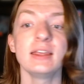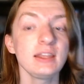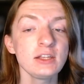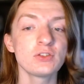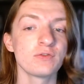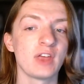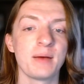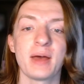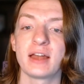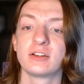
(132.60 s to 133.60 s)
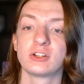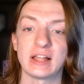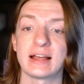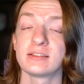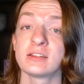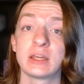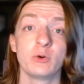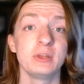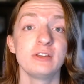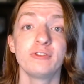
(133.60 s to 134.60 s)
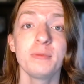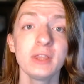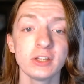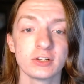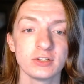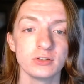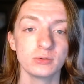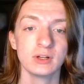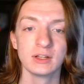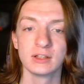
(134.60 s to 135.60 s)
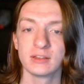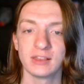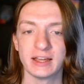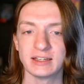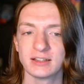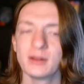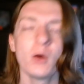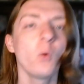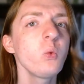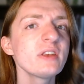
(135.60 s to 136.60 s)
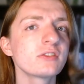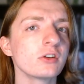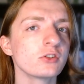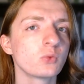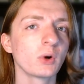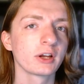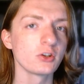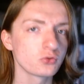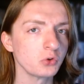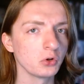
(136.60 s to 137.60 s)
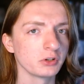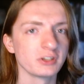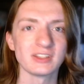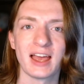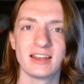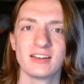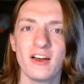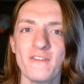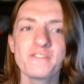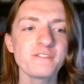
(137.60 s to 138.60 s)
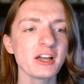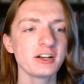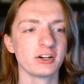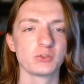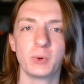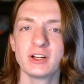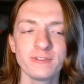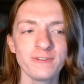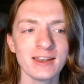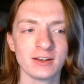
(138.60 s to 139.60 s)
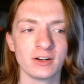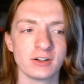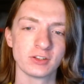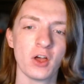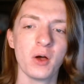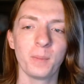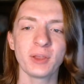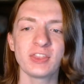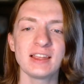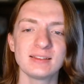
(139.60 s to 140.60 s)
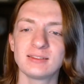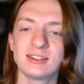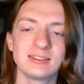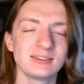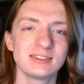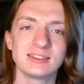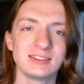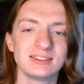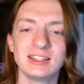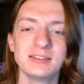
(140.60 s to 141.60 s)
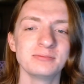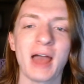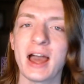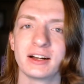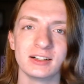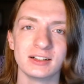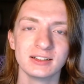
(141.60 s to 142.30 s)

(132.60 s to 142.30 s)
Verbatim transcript: Each of them had classes that would be familiar to you, like wizards were controllers and fighters were defenders, but they d- didn't matter.